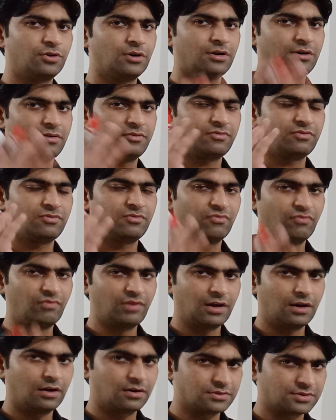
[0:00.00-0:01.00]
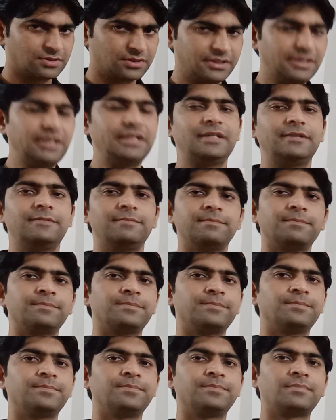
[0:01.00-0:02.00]
of velocity,
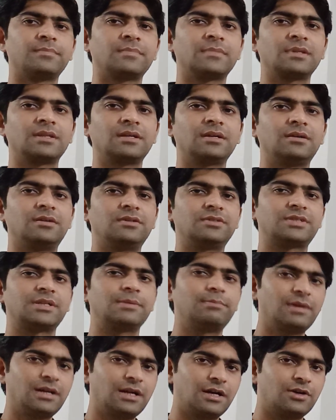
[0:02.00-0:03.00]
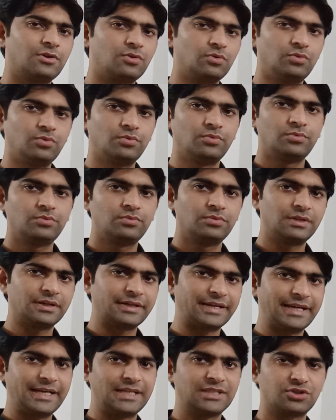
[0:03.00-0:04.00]
similar to the
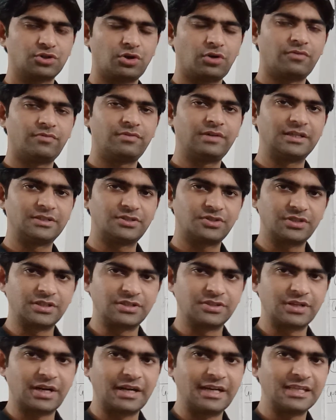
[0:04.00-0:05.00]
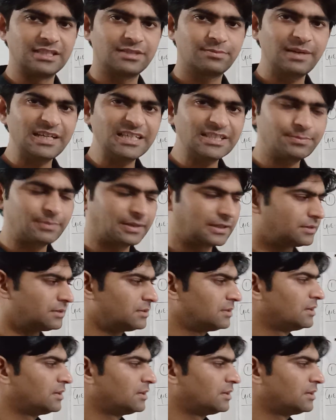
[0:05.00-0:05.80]
case of distance and displacement.